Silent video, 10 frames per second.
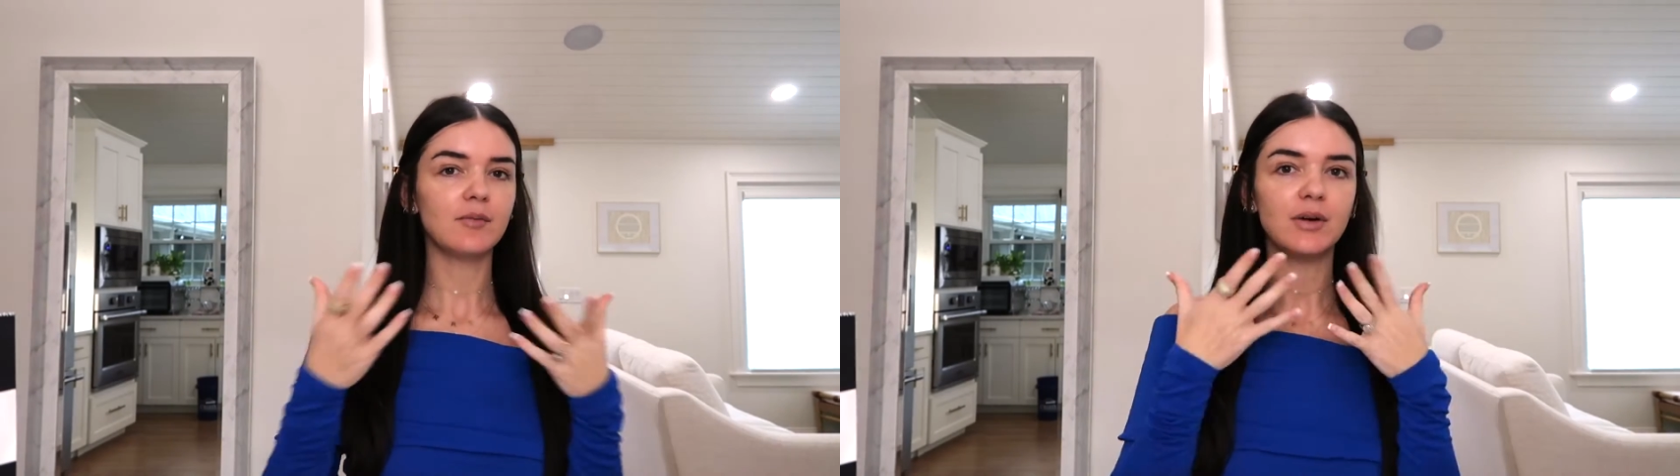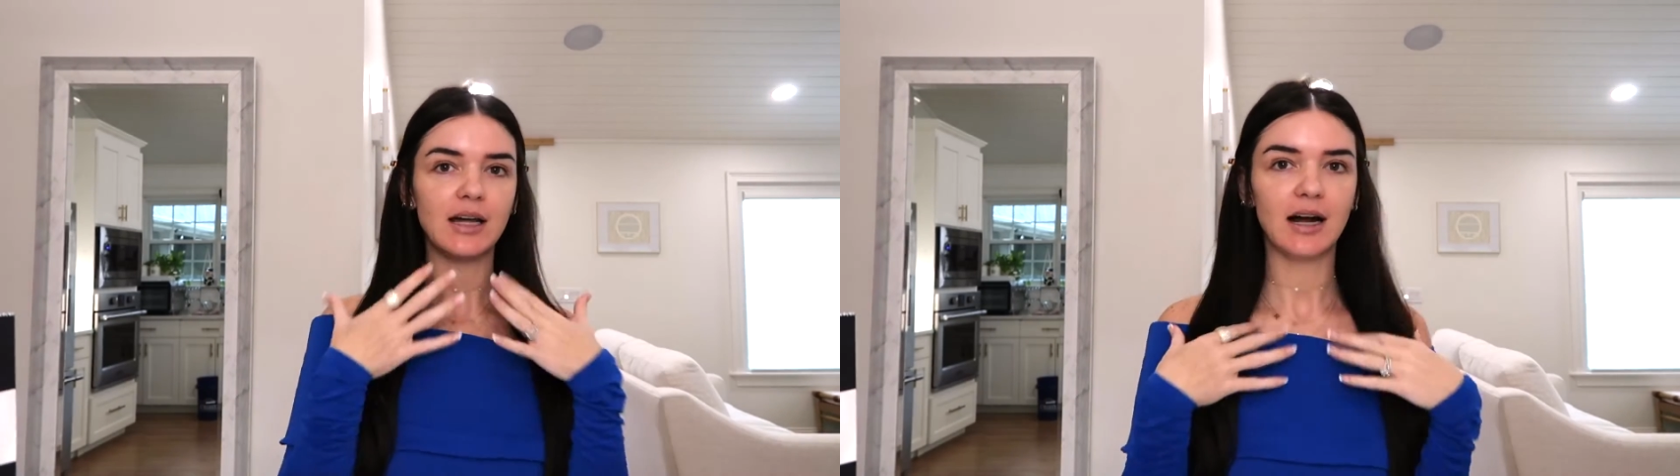
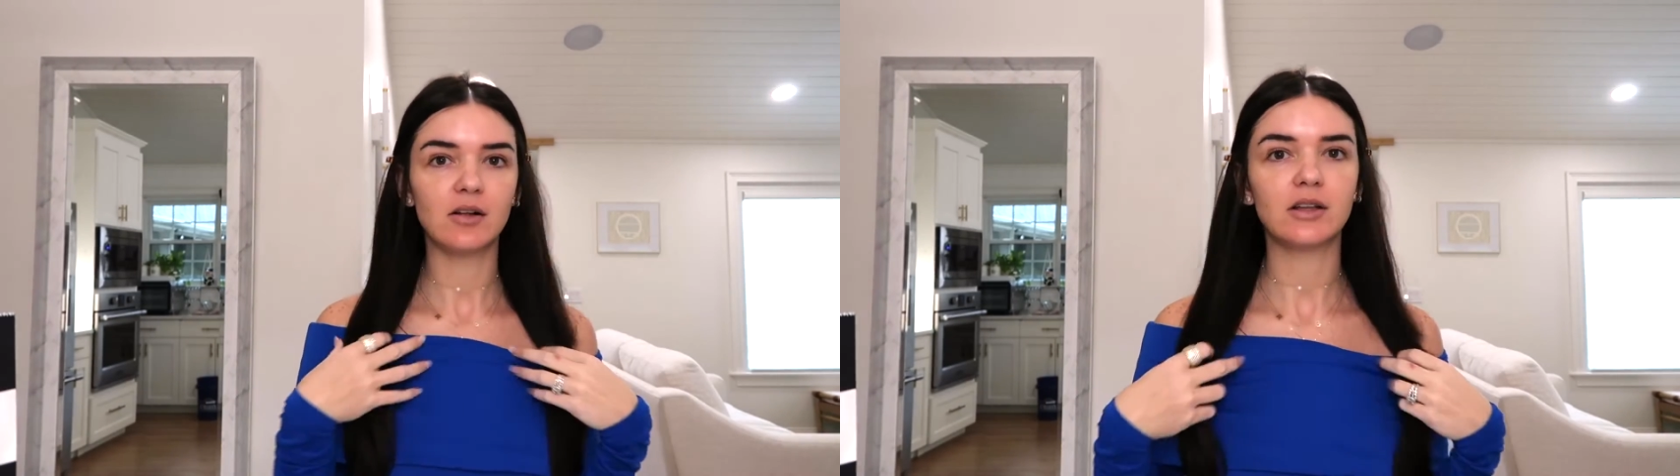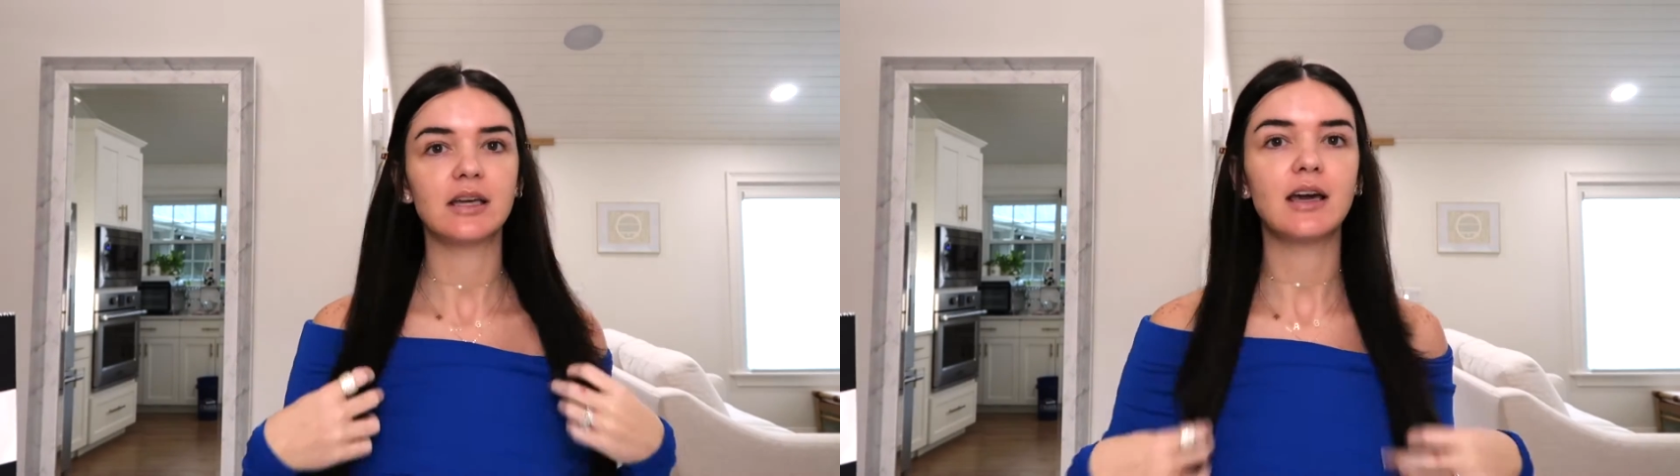but
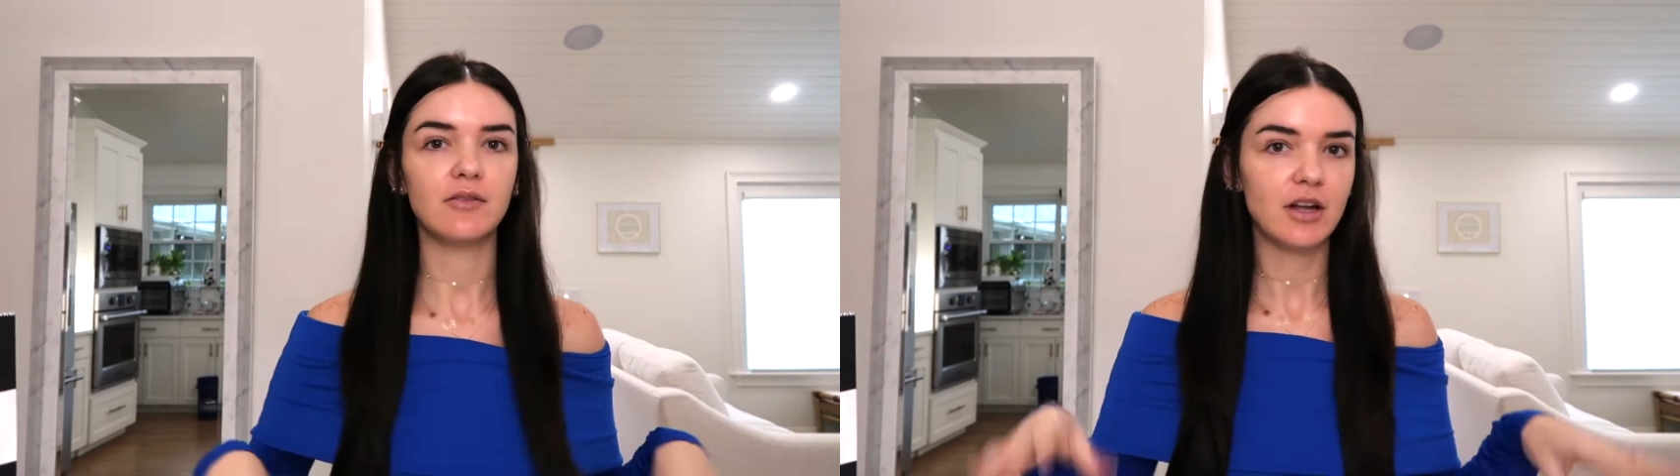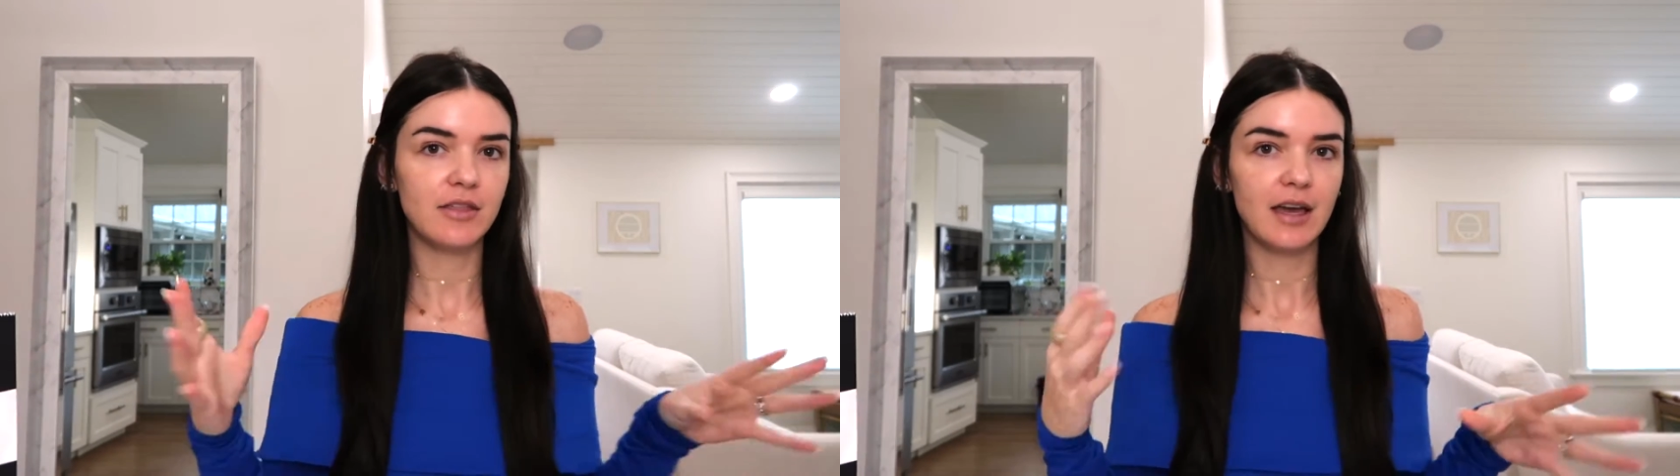I'll link
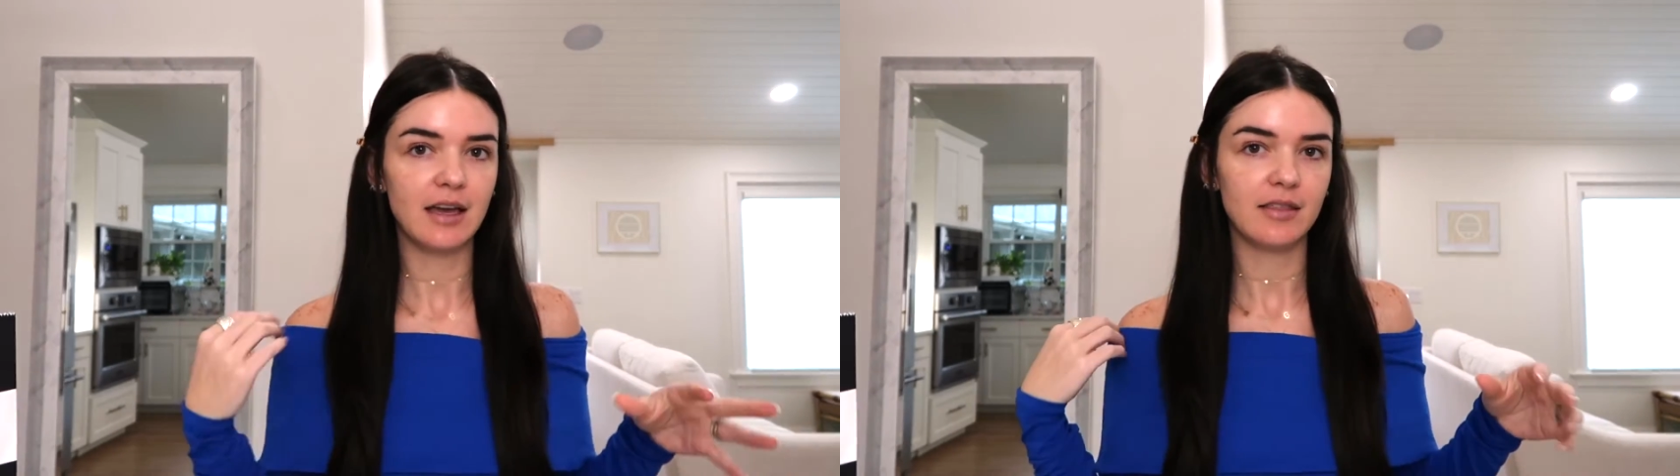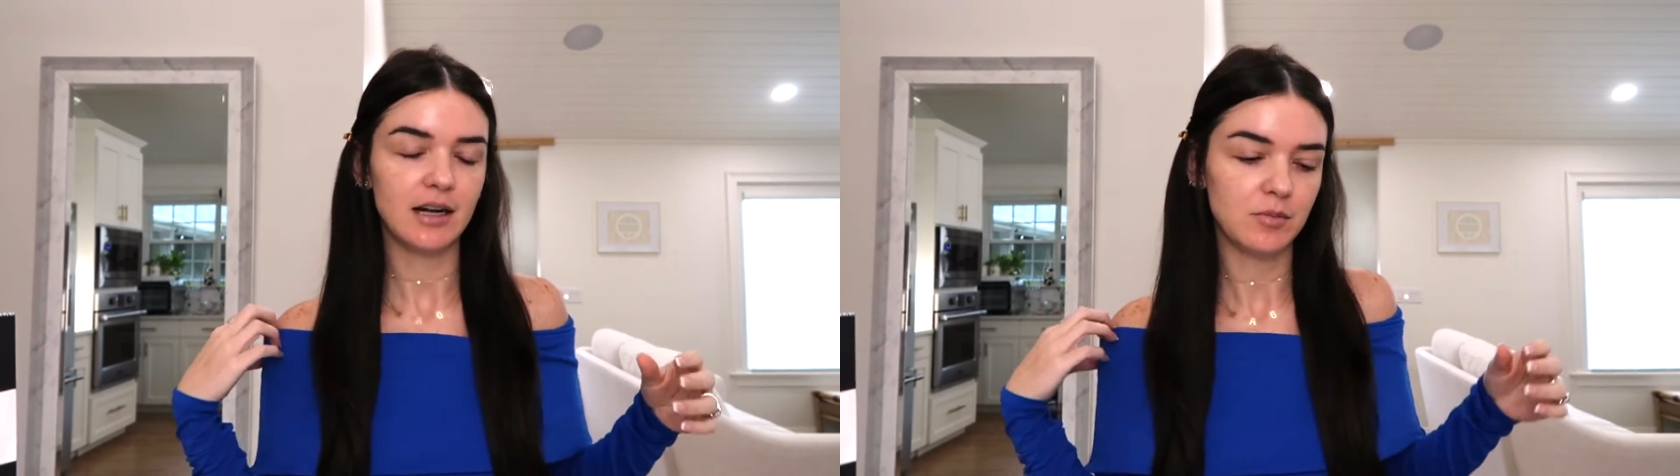
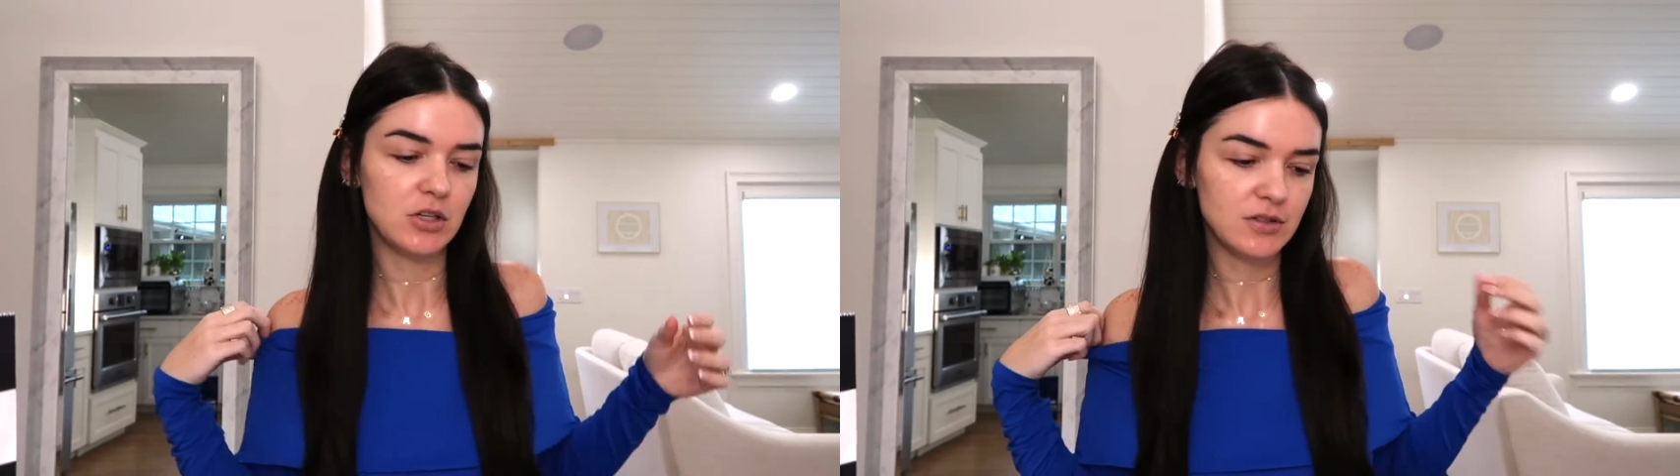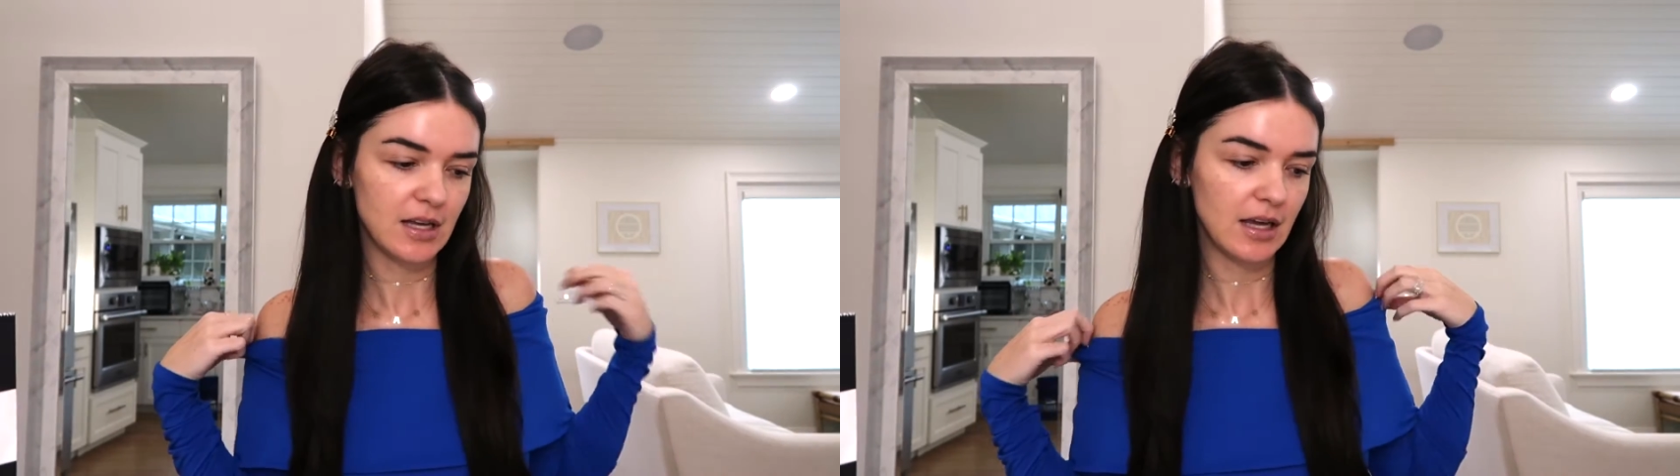everything that I'm
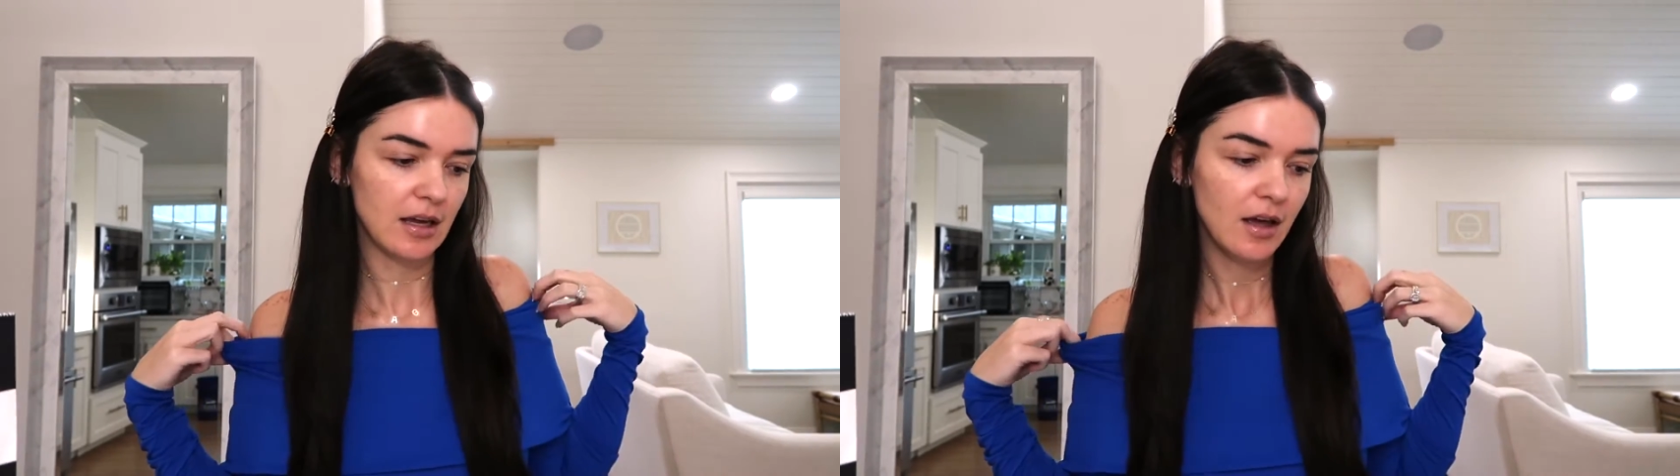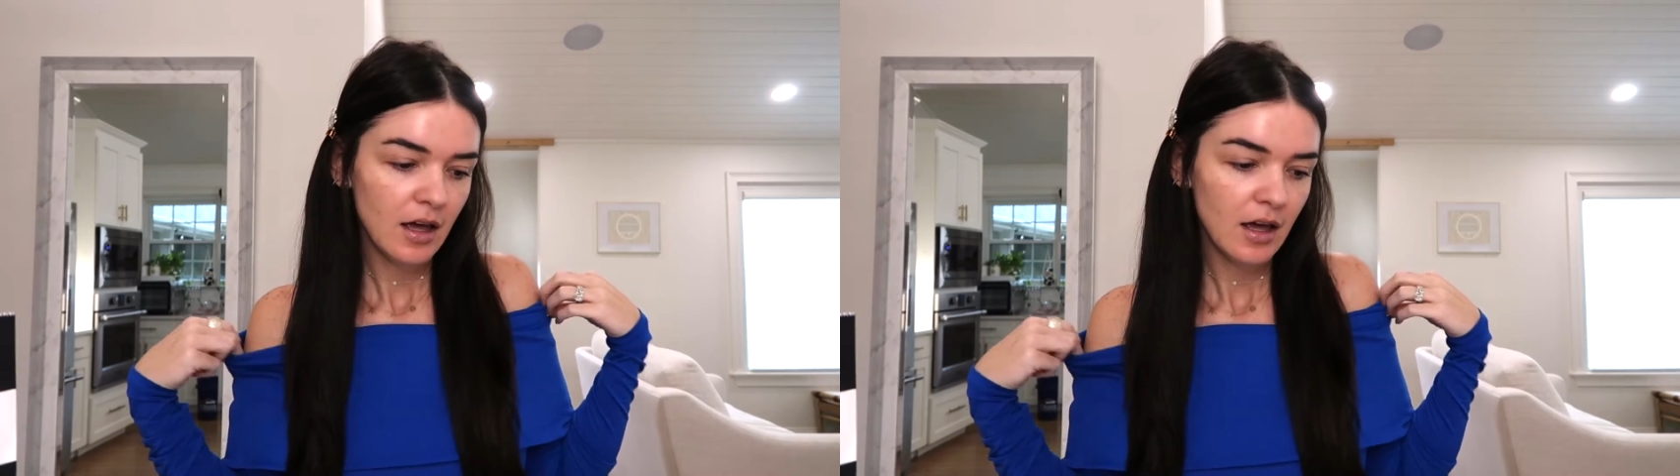using